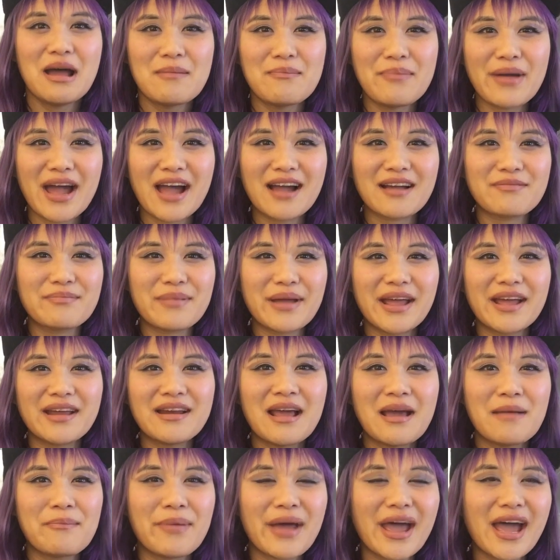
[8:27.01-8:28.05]
Back, man,
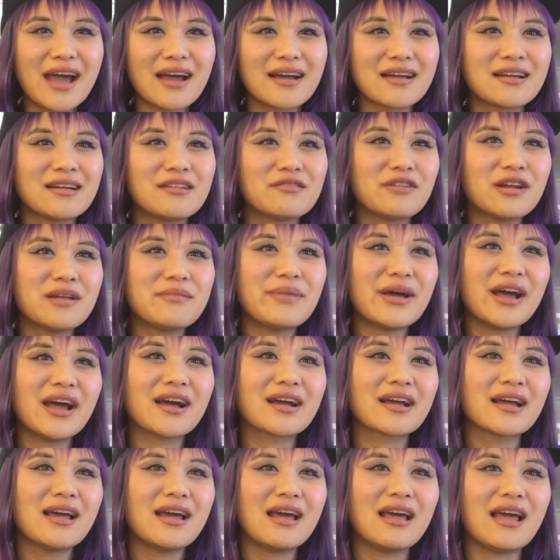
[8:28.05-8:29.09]
back, run
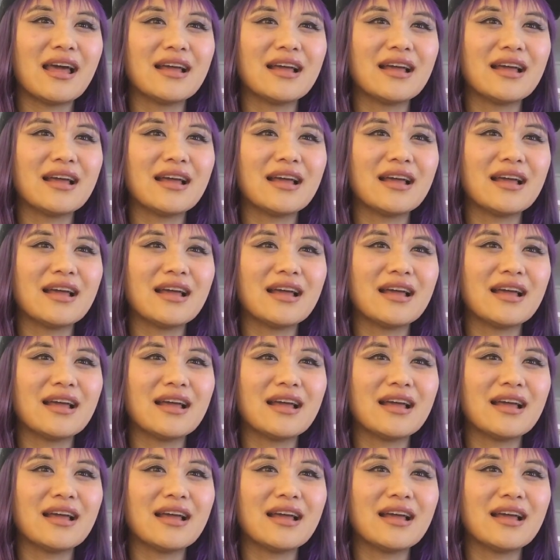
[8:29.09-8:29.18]
back.